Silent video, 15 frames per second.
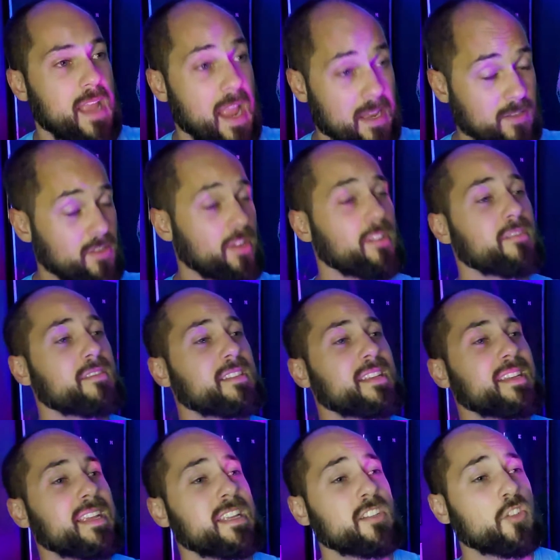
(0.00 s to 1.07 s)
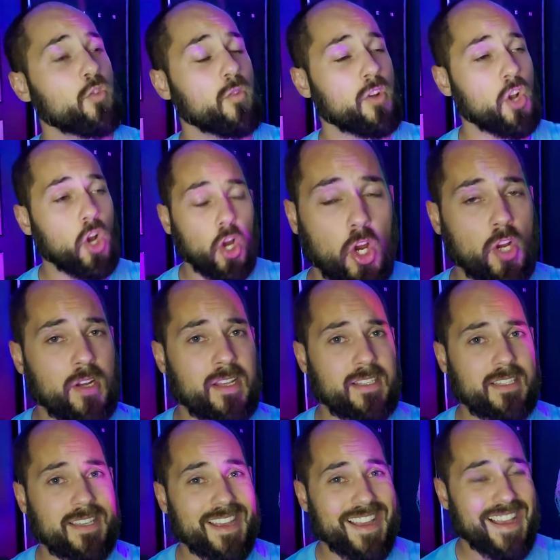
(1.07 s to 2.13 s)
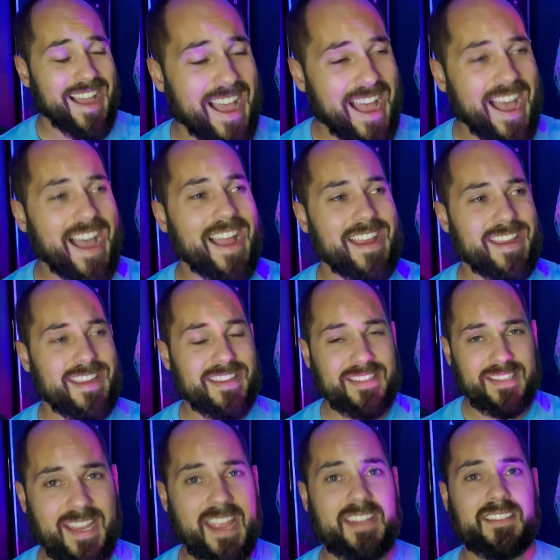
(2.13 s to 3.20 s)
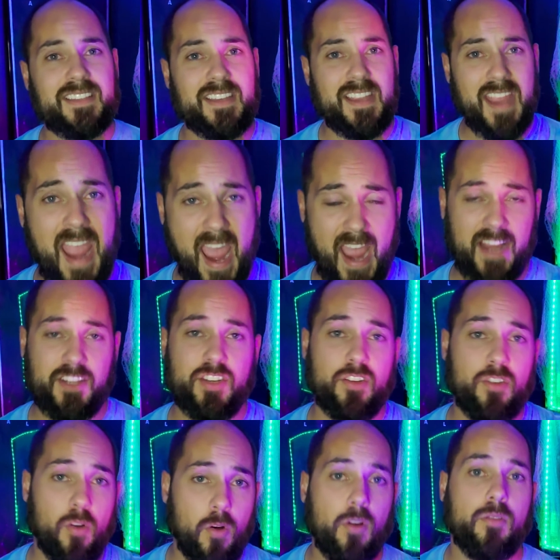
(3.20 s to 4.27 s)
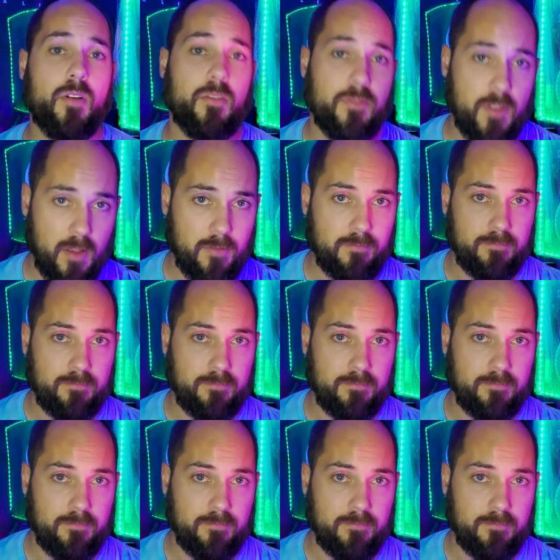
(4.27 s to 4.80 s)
and turns it into an earnest, high-intensity action horror film.